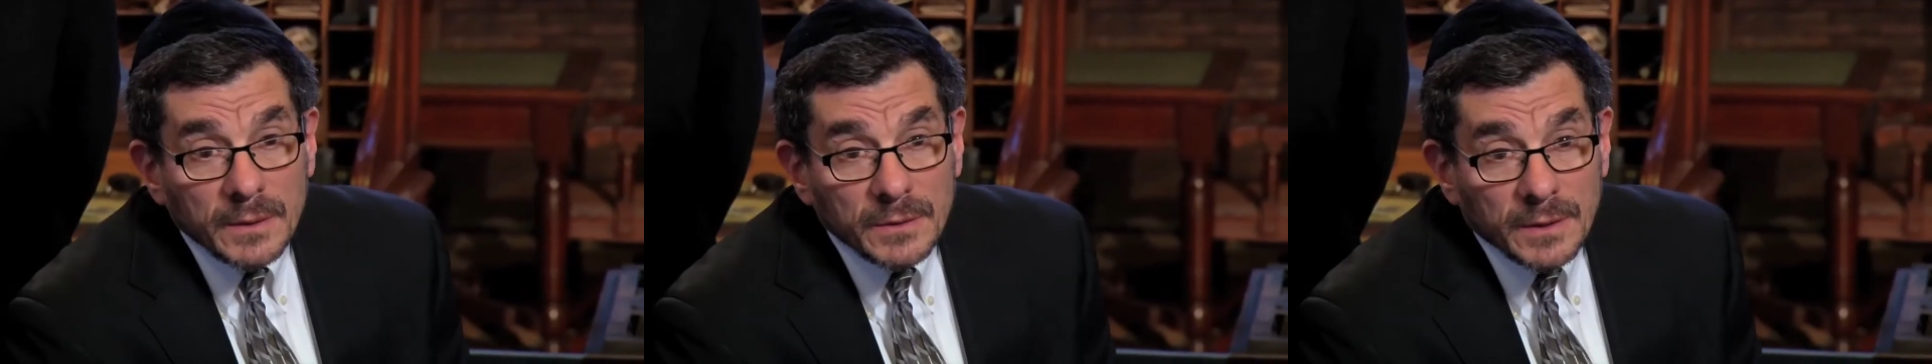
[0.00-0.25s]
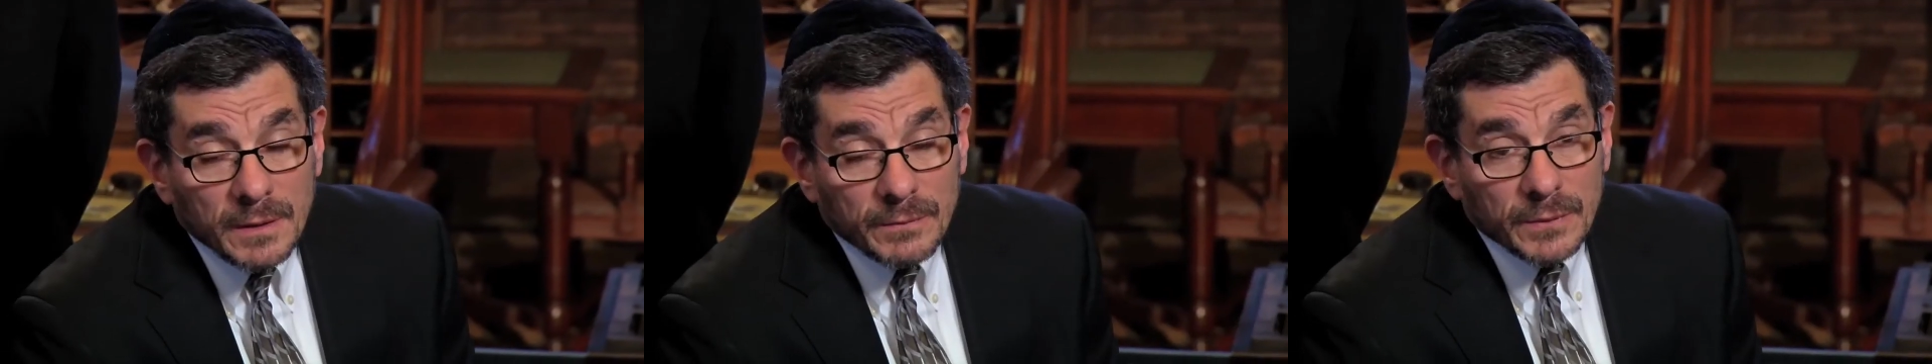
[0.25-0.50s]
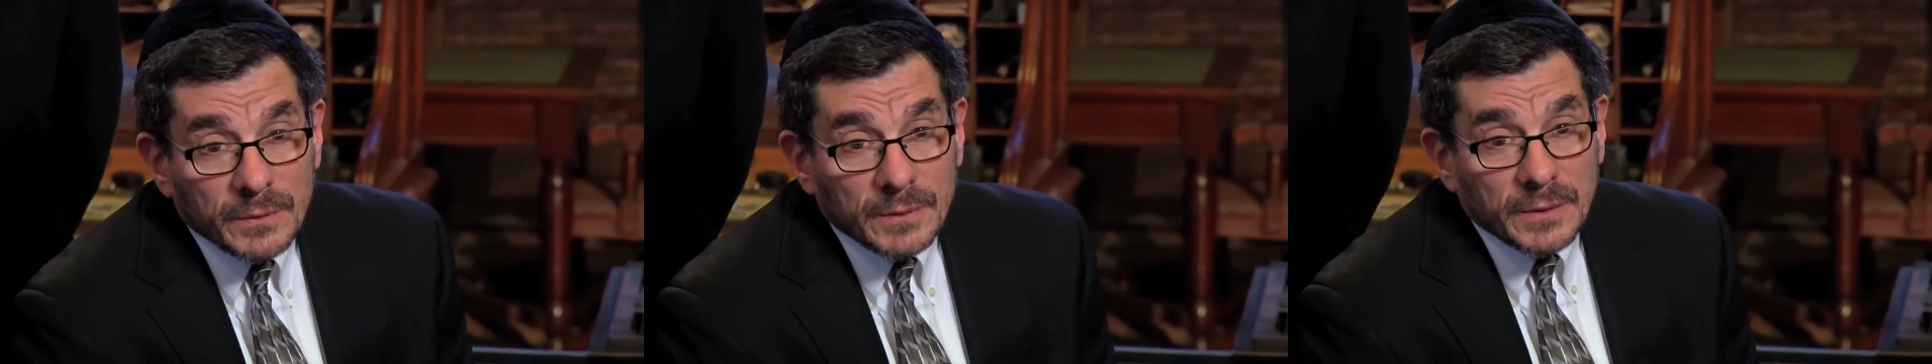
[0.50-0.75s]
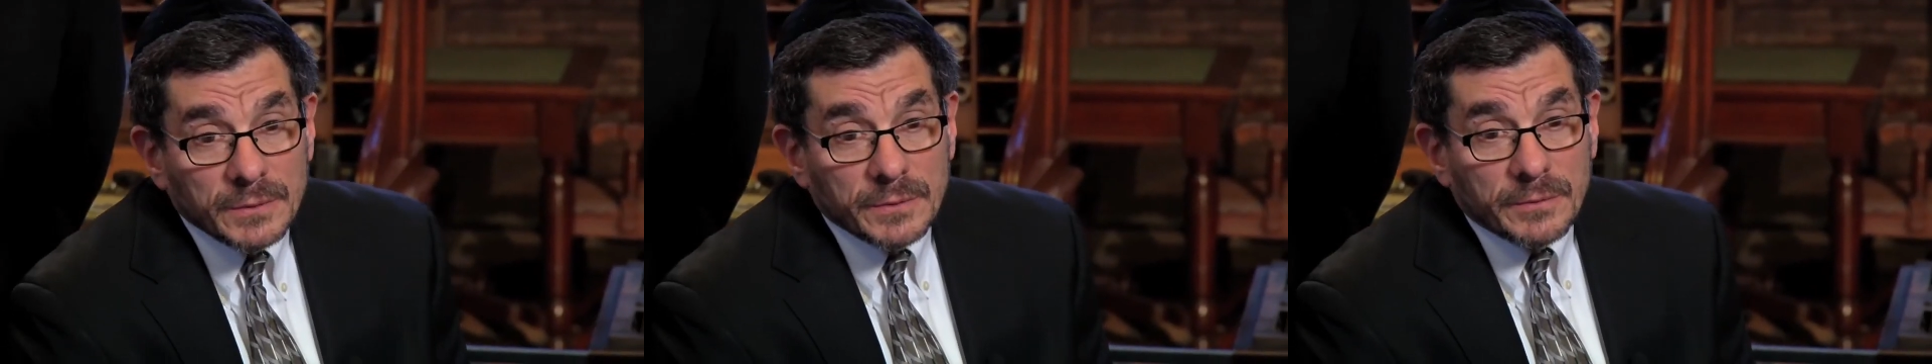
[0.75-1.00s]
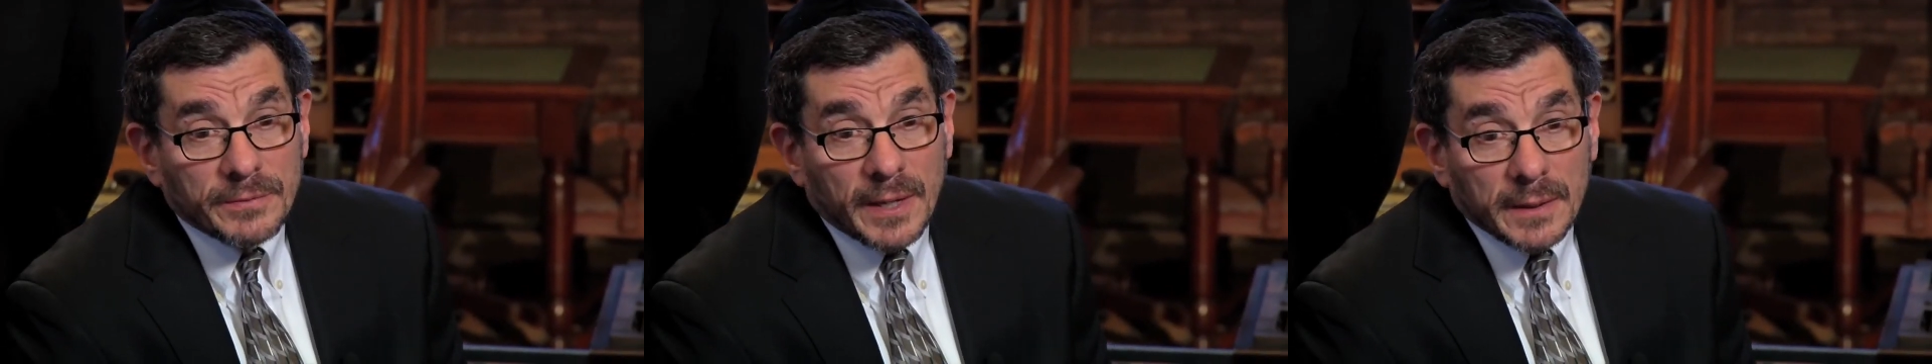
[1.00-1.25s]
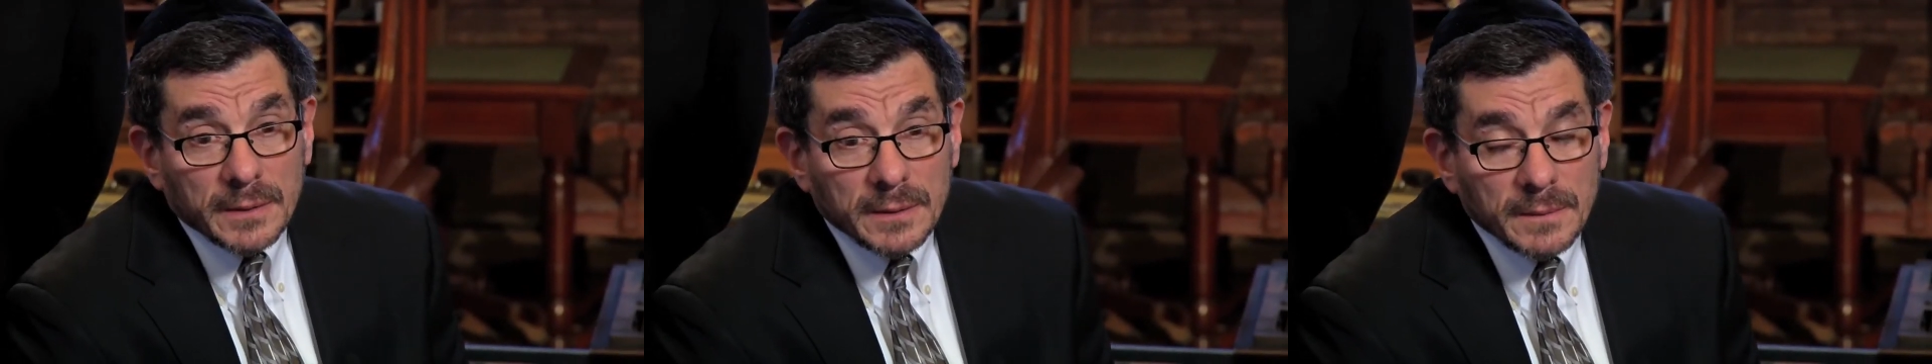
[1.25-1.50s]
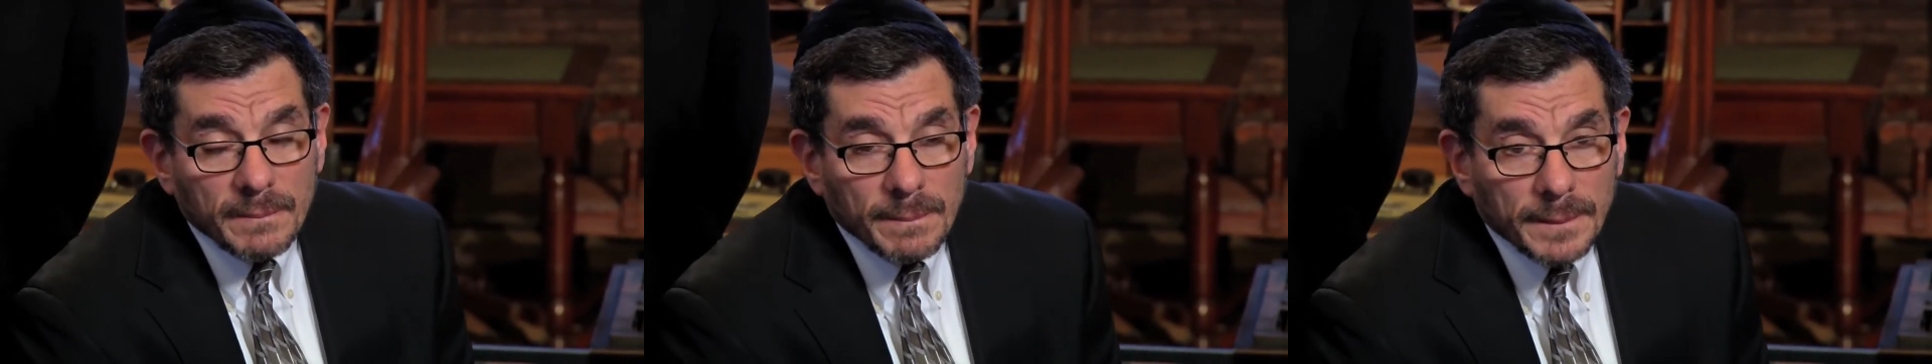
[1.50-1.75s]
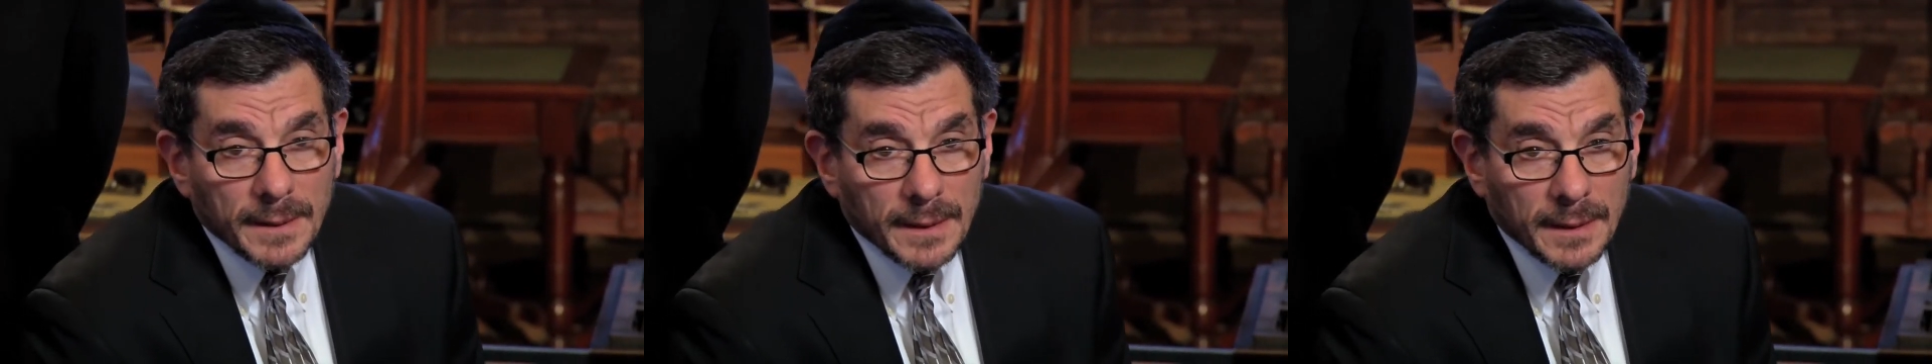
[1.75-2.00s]
to give the needed effect,
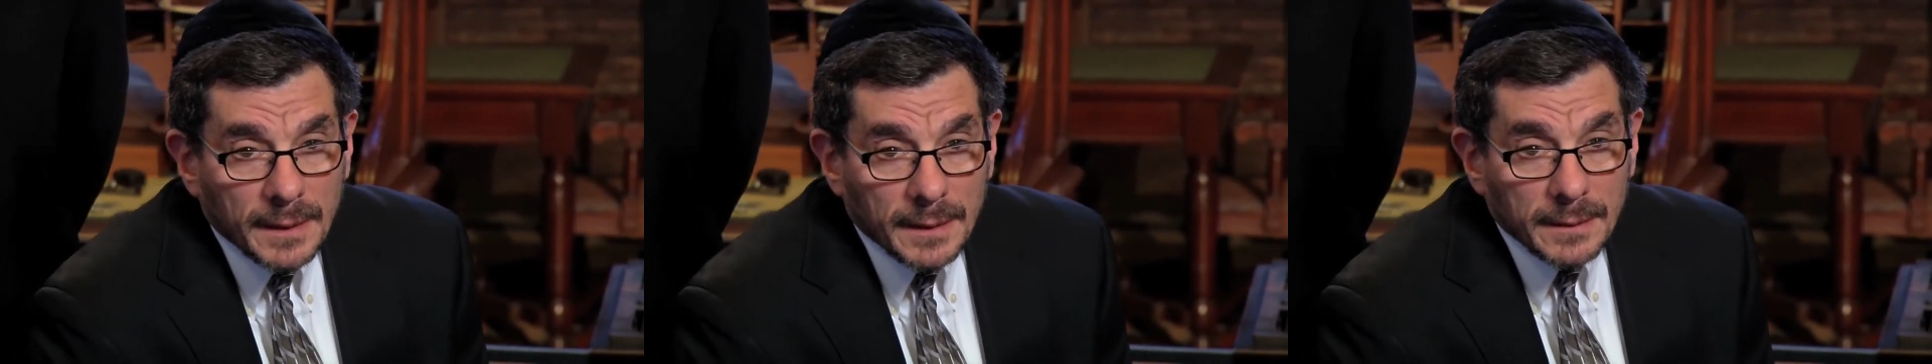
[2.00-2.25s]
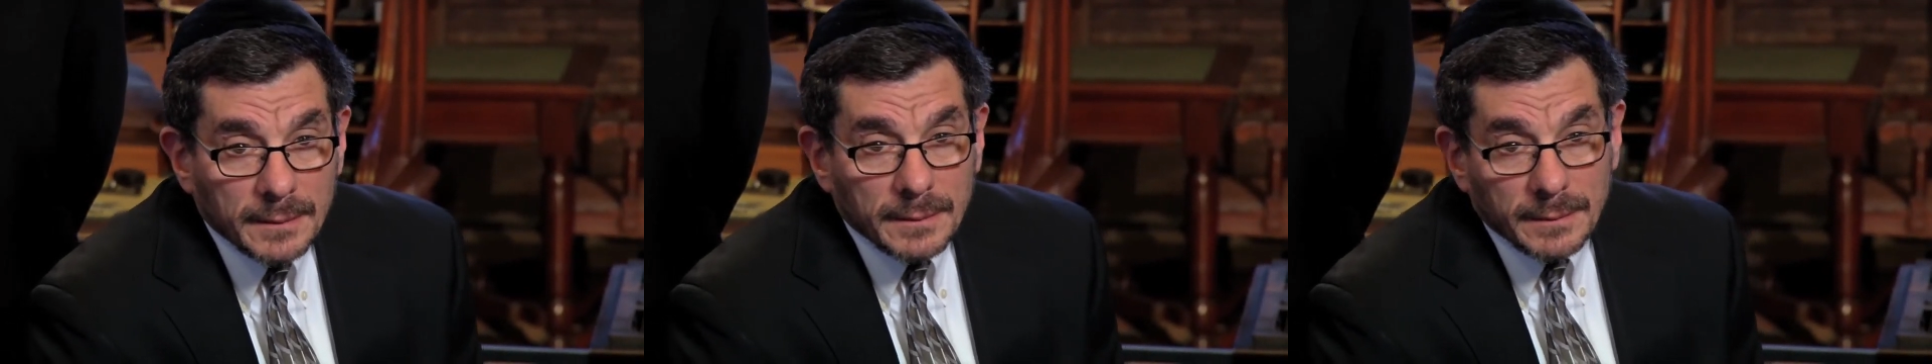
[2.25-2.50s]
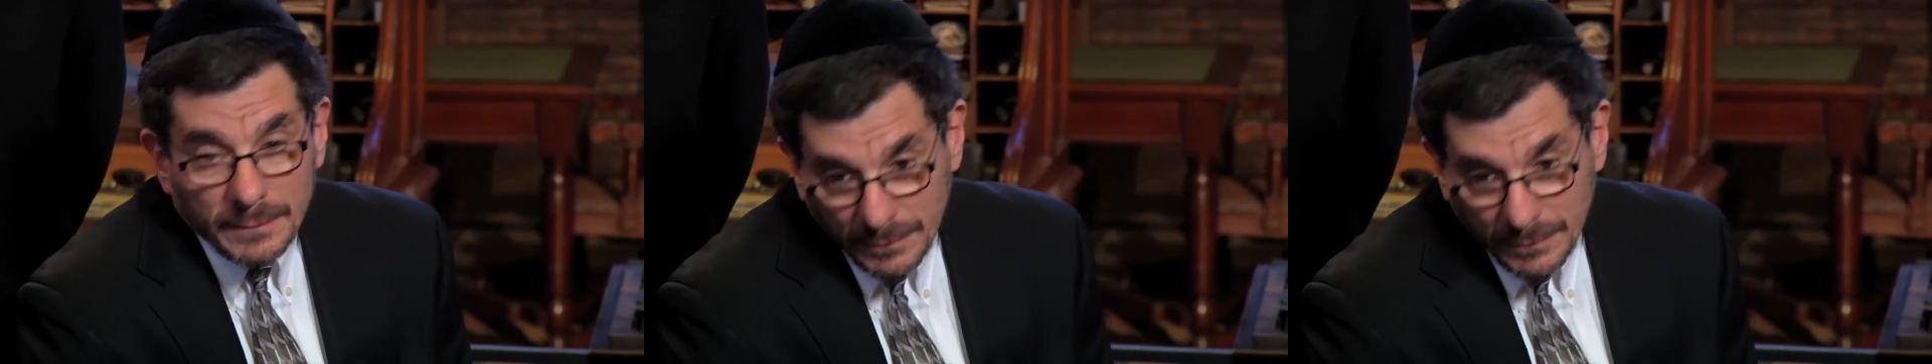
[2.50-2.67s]
and